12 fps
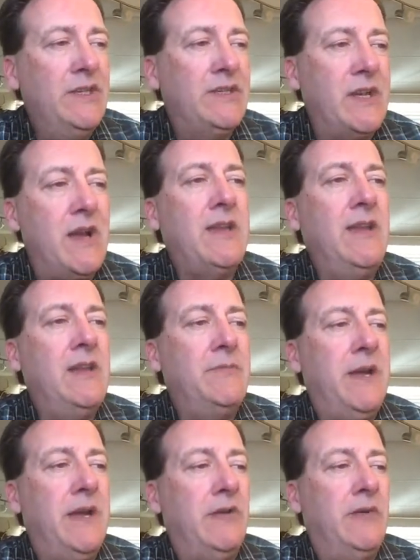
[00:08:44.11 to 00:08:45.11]
you're talking
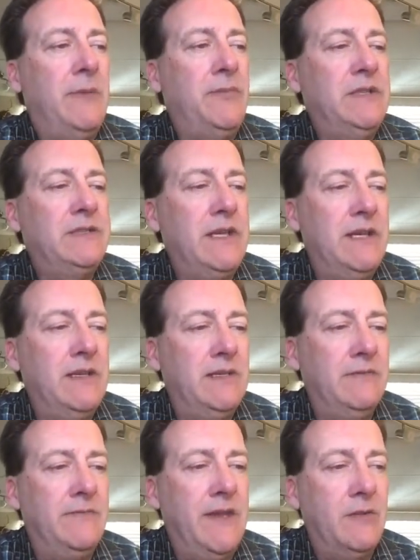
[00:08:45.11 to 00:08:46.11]
about a
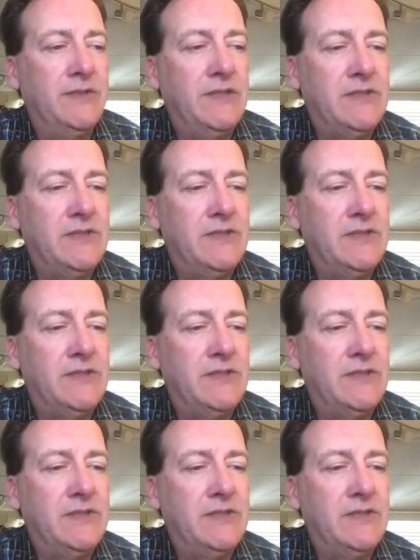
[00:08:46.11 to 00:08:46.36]
representative that was